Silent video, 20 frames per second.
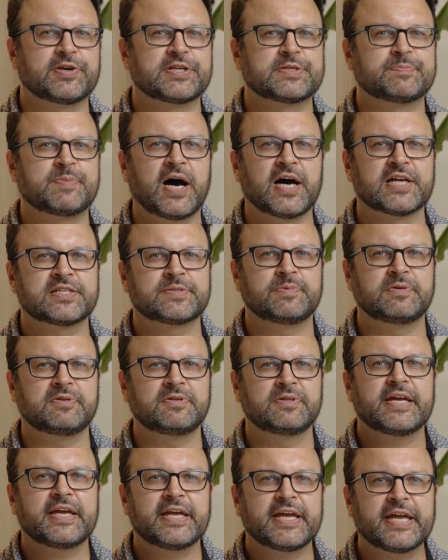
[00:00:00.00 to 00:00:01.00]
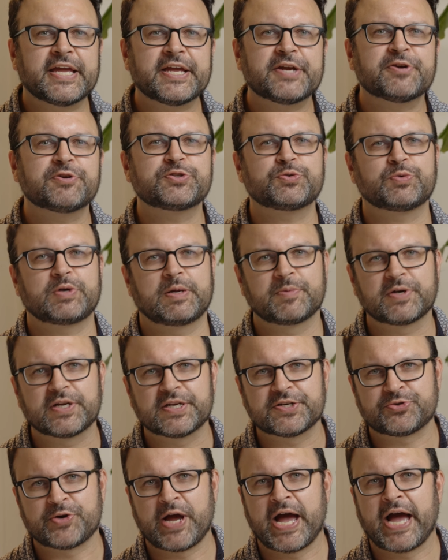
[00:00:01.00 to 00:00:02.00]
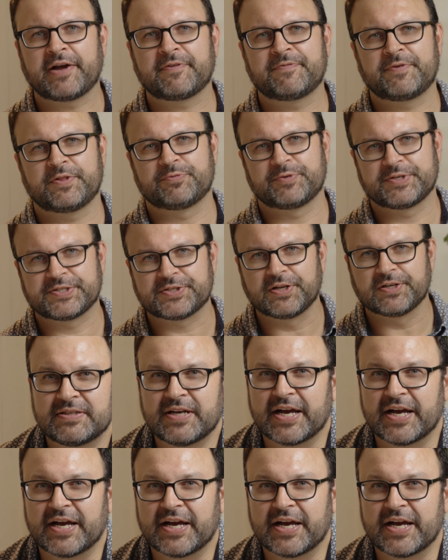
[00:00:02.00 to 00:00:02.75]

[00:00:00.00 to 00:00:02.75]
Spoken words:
as possible, here's what I'm going to track for the result.